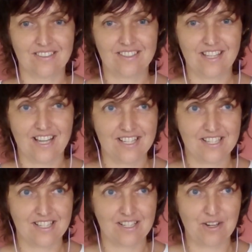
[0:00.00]

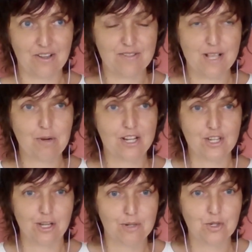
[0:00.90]
Yes. If somebody
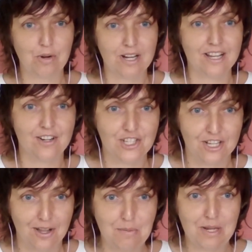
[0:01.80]
told me 20 years
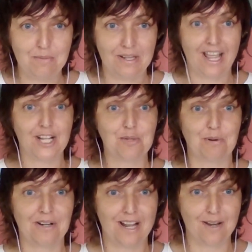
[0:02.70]
ago I'm going to be an
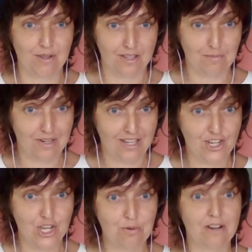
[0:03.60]
expert in animal
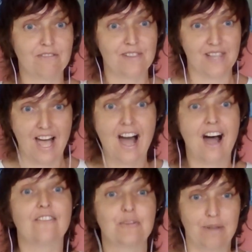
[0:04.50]
communication, I would have
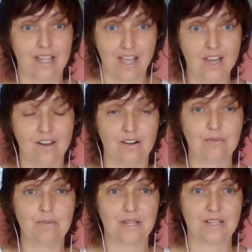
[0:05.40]
laughed my head
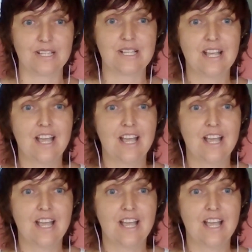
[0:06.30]
off, because